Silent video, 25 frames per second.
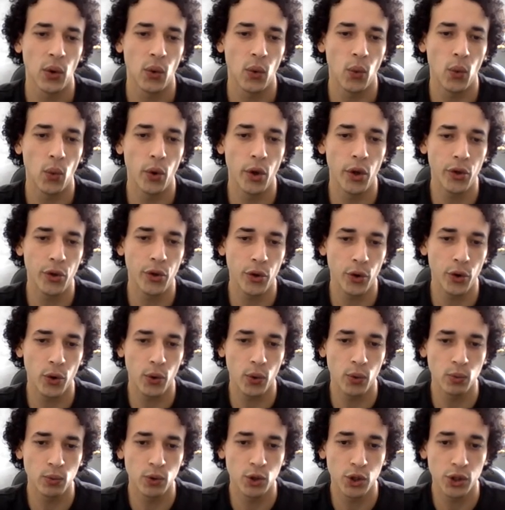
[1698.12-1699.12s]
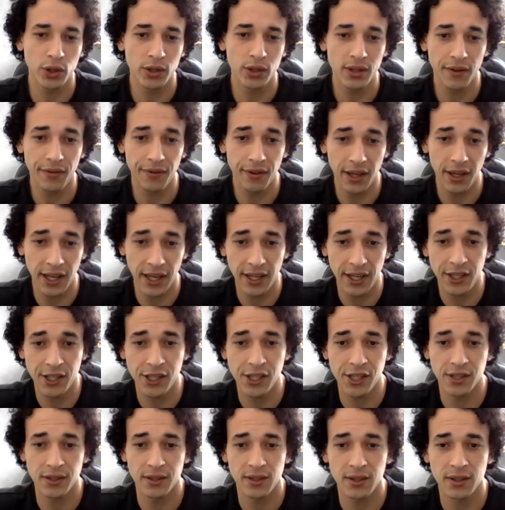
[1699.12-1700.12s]
with your own
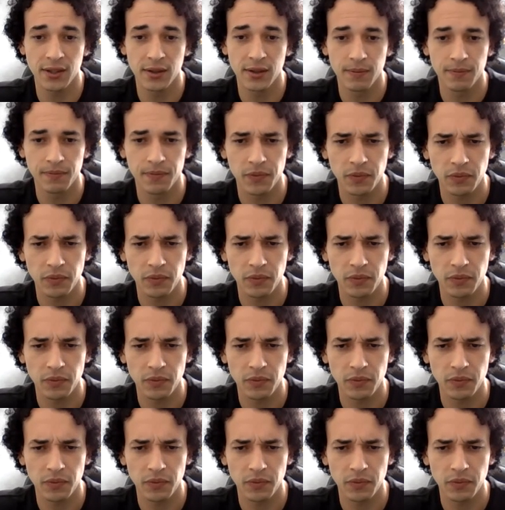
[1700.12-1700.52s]
justifications.